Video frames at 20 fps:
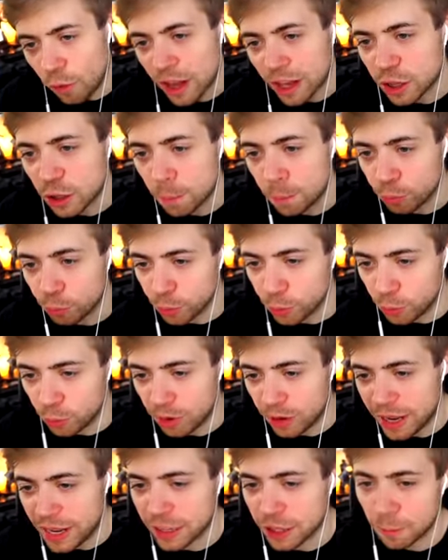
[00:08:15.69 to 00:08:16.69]
that's the brute...
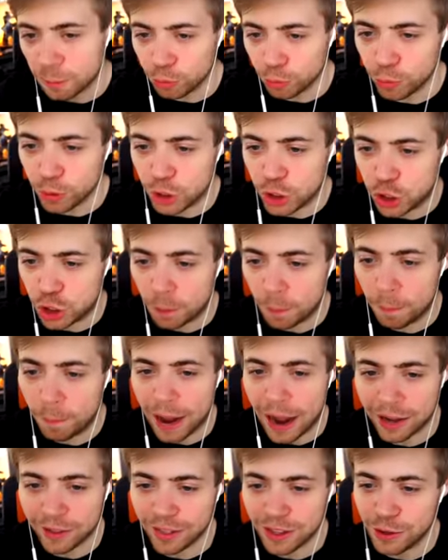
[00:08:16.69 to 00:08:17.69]
It's the brute jump
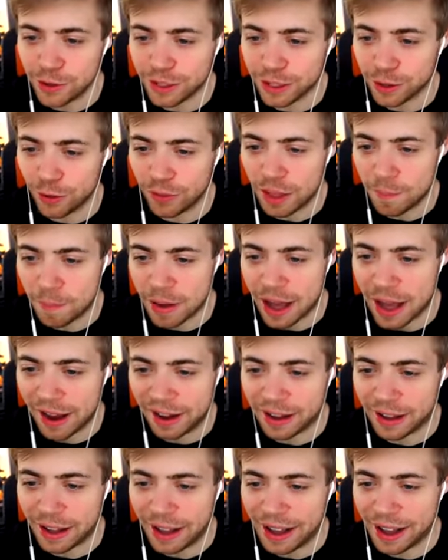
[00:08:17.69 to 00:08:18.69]
pack they're using on their
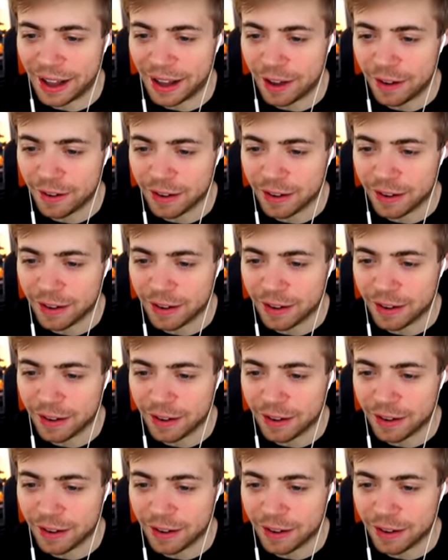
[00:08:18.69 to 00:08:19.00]
back. Ah,